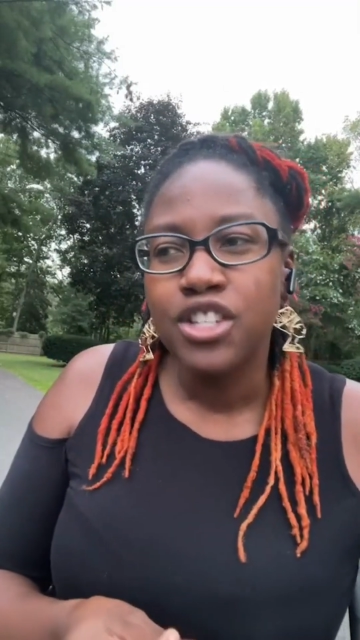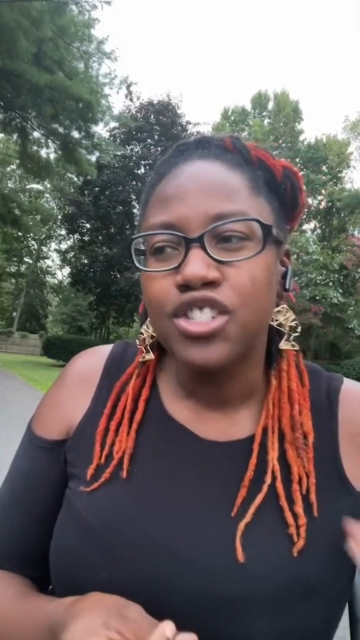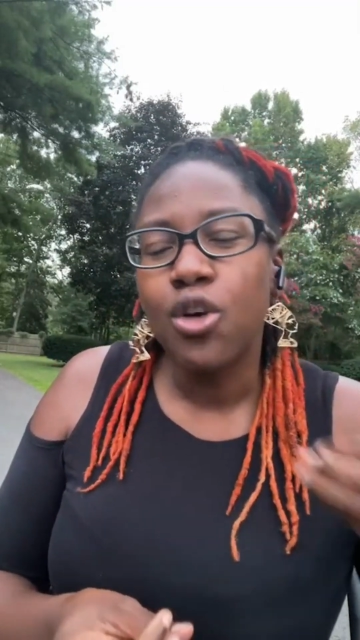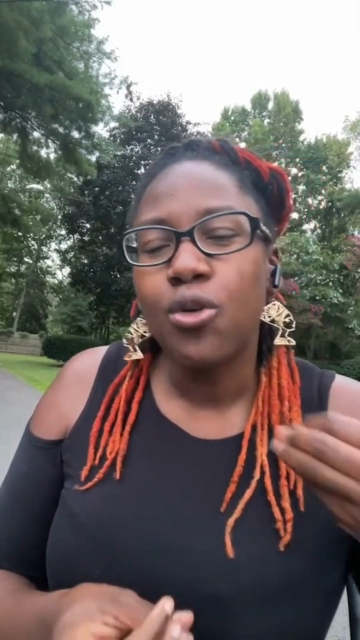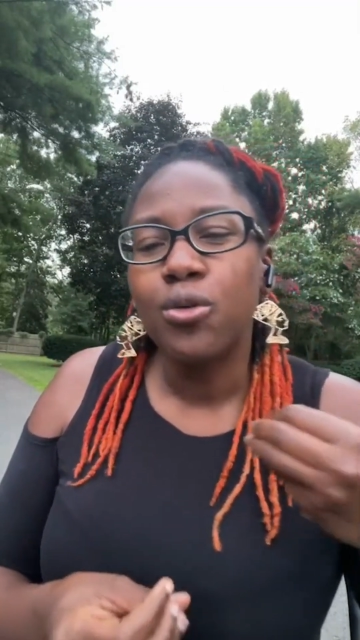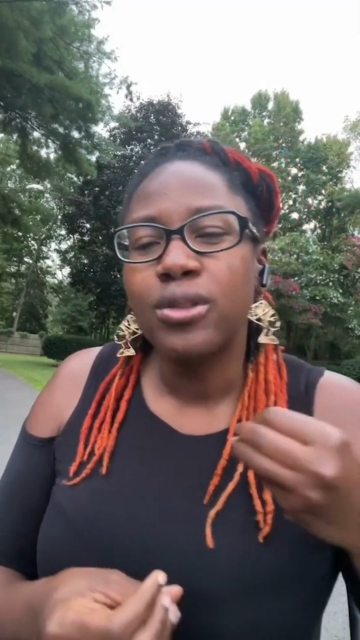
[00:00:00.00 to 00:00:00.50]

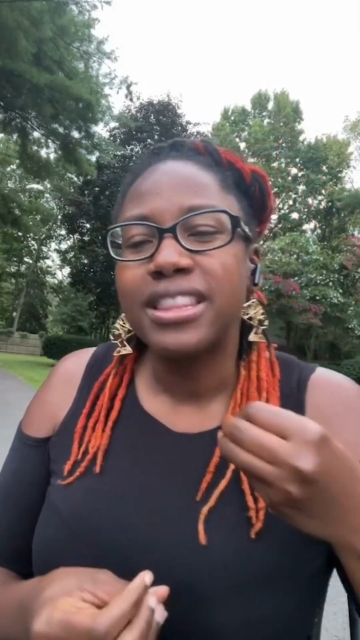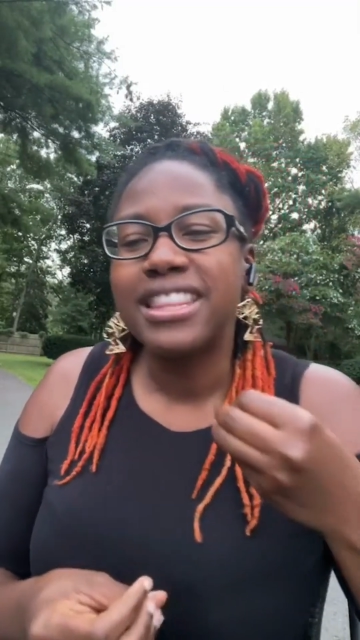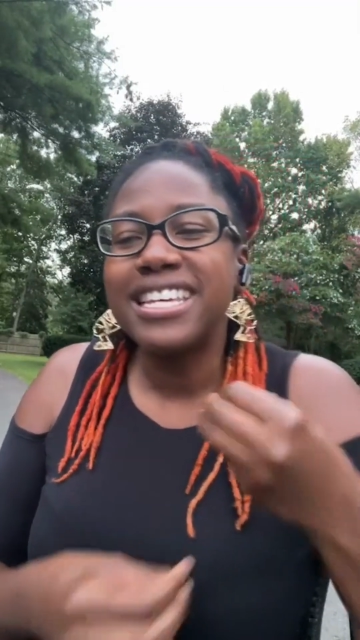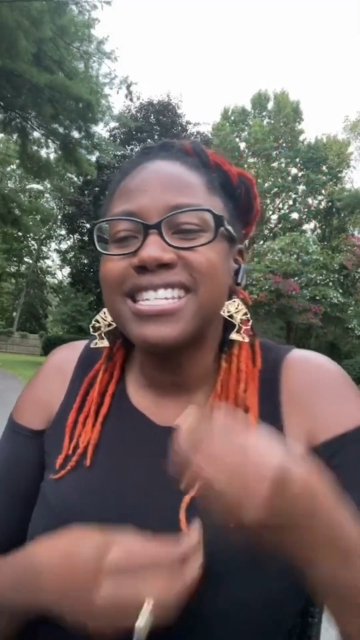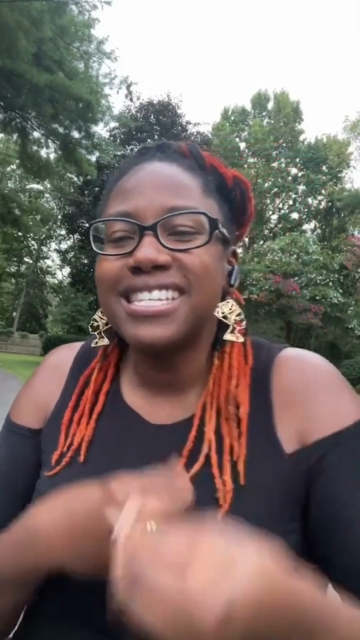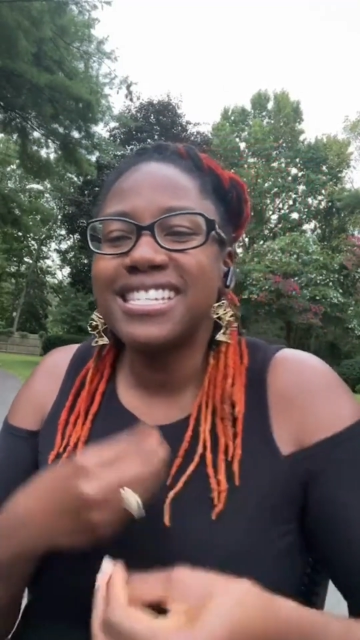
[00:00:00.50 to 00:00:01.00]
So
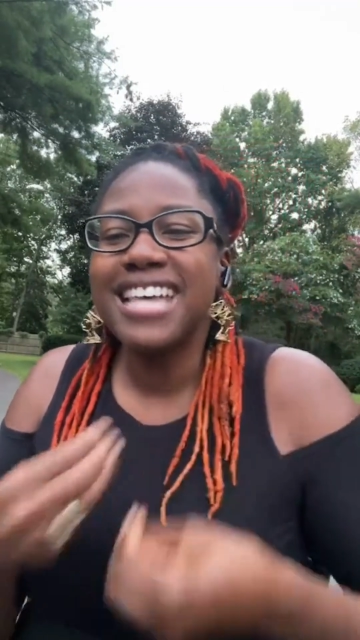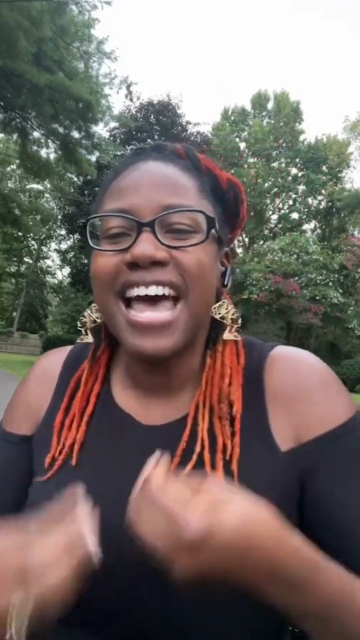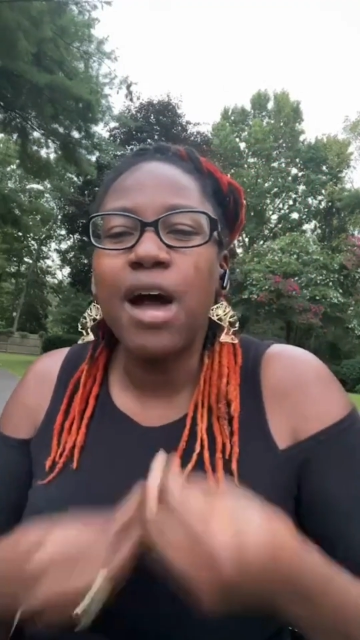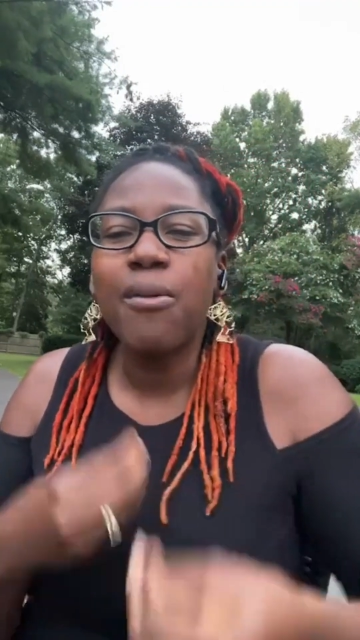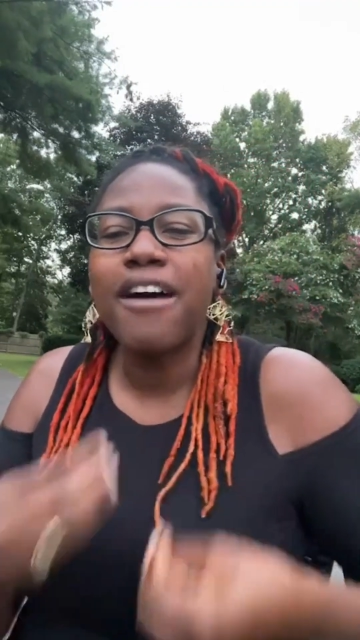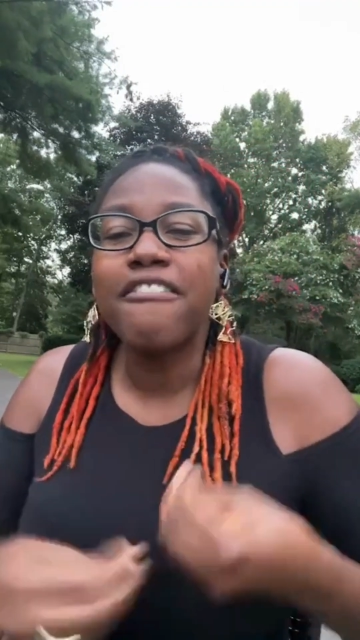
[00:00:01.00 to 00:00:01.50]
this is
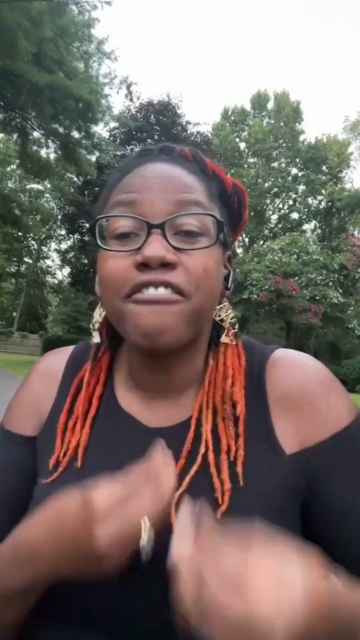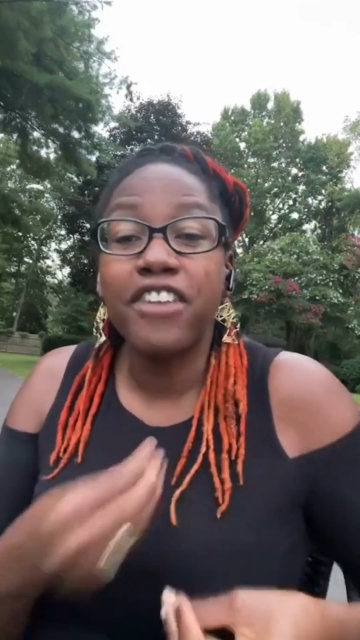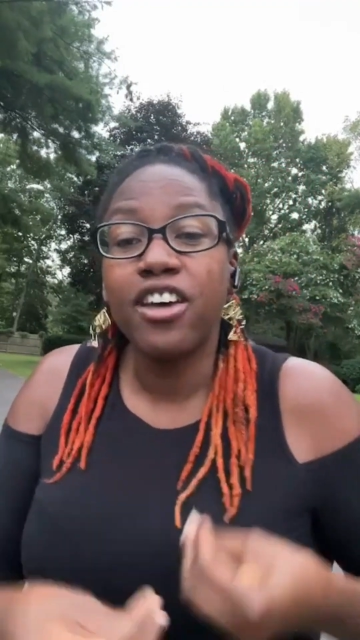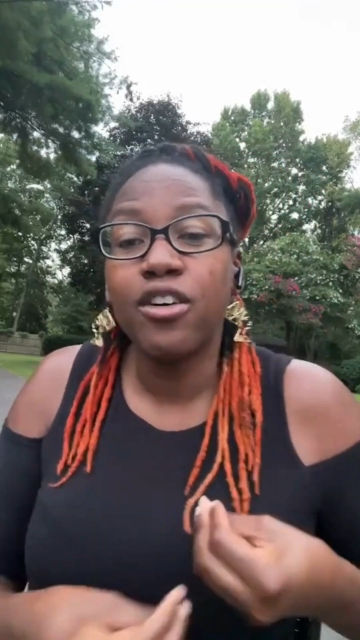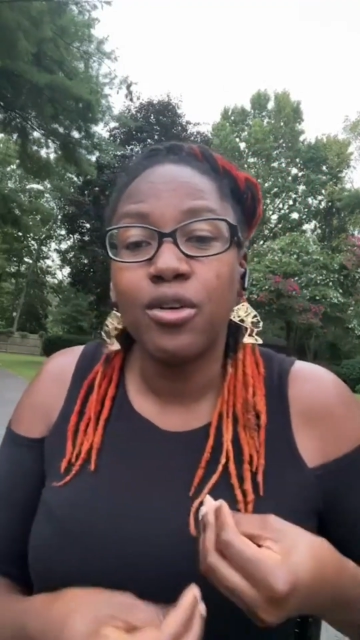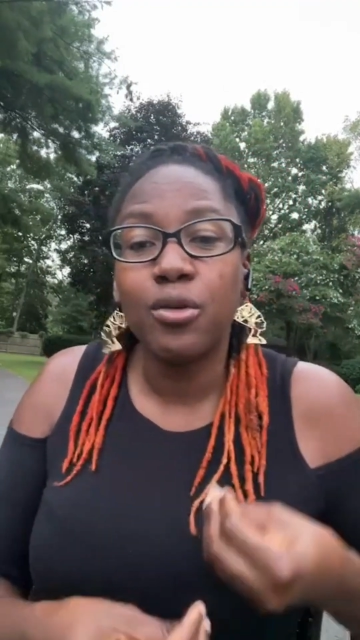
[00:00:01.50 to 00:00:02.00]
how I
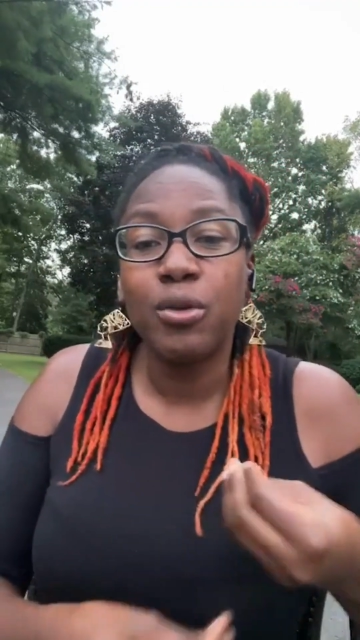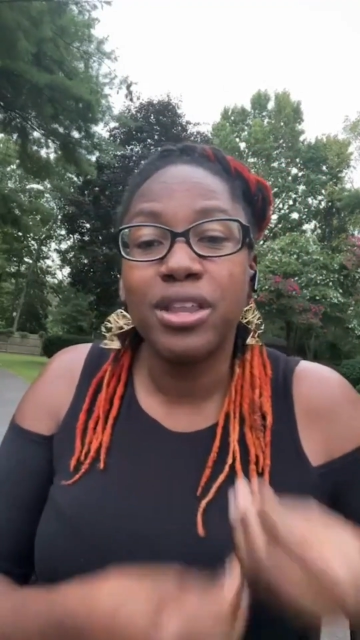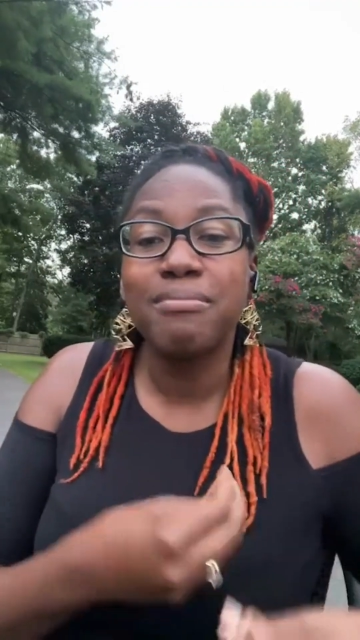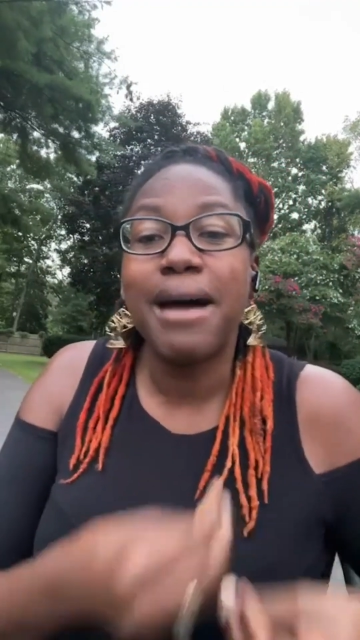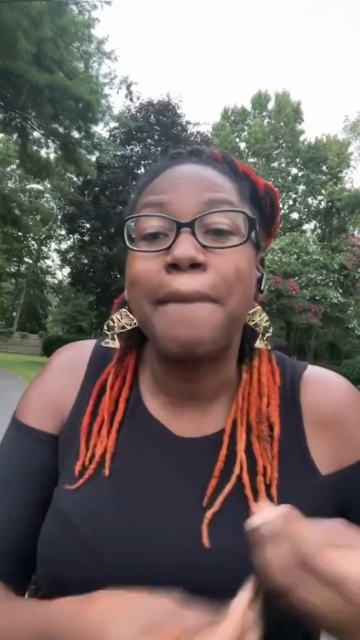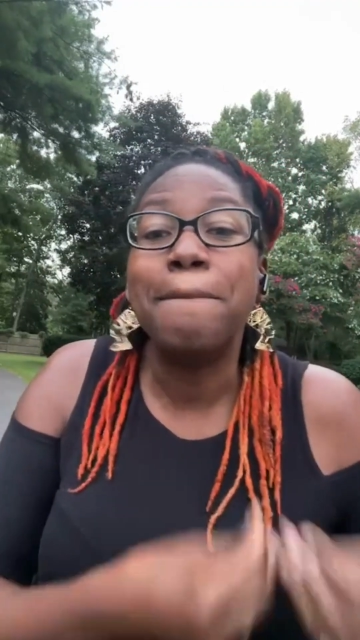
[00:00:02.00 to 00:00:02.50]
felt
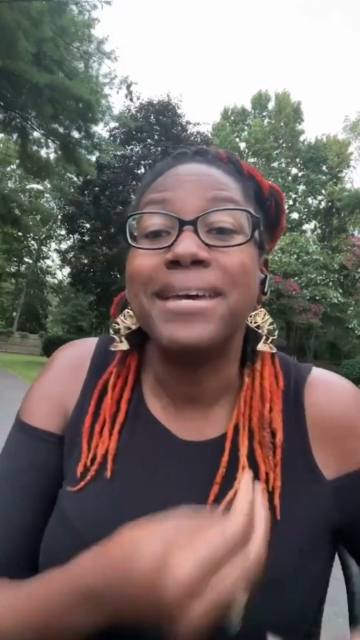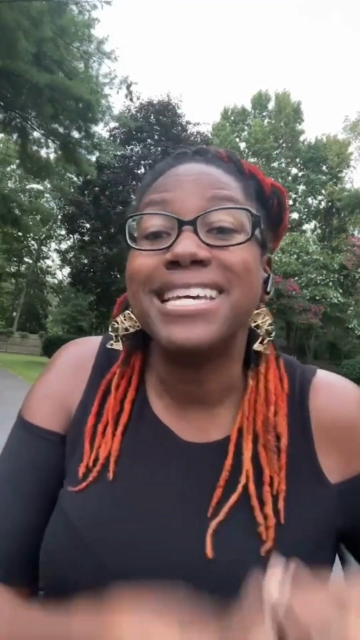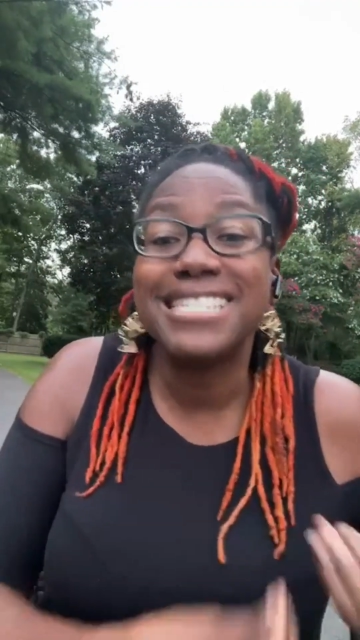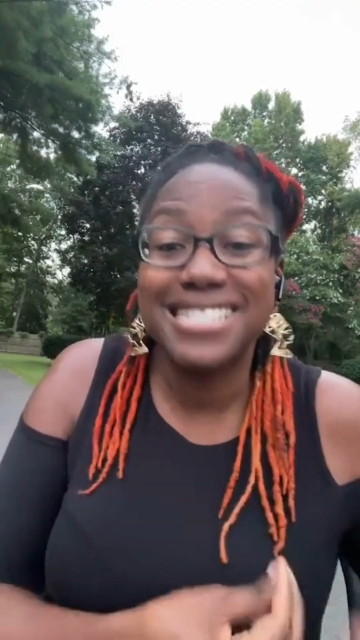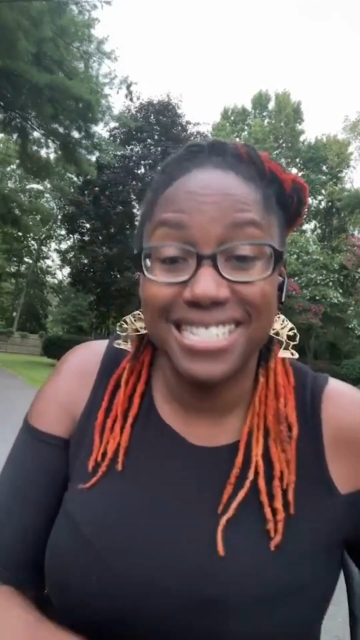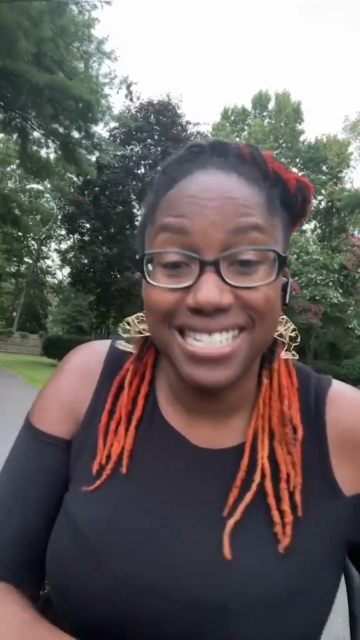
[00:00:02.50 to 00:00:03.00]
with my
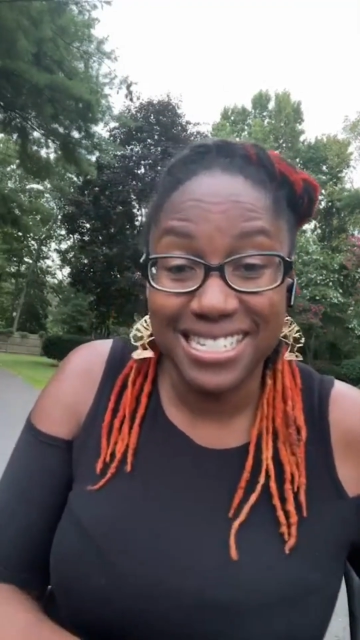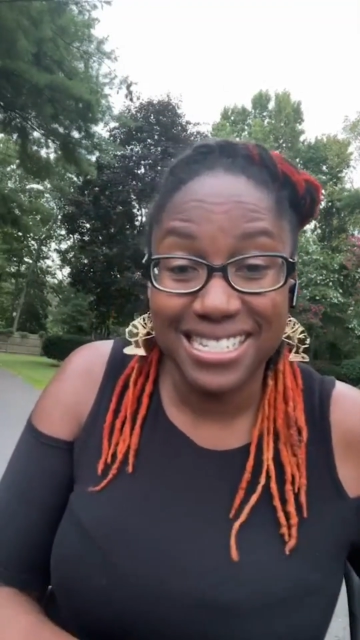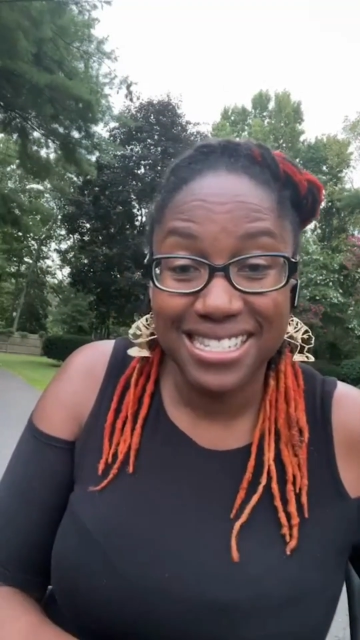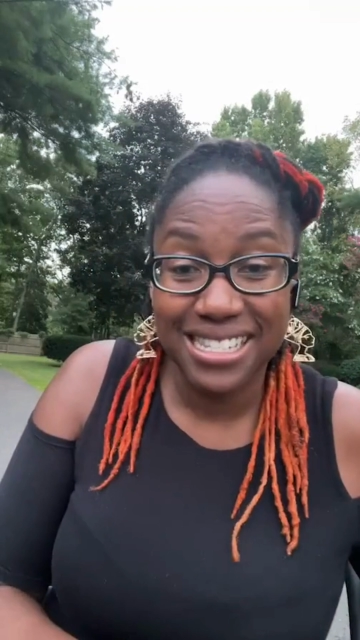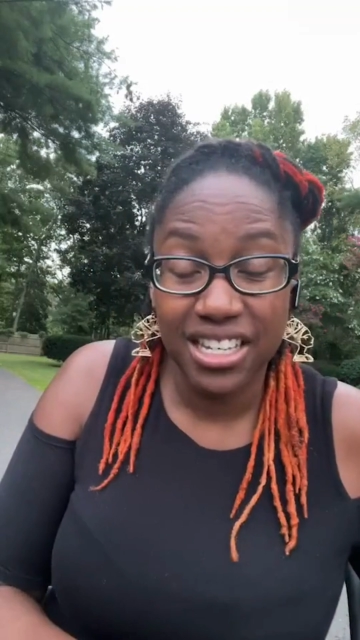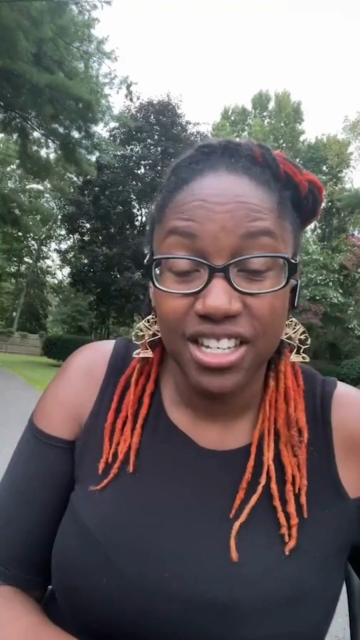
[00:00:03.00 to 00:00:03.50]

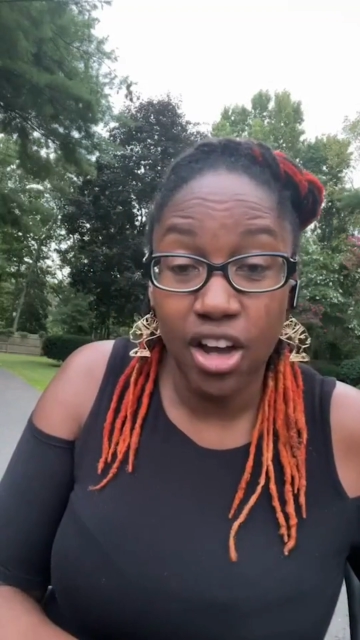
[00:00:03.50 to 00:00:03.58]
business,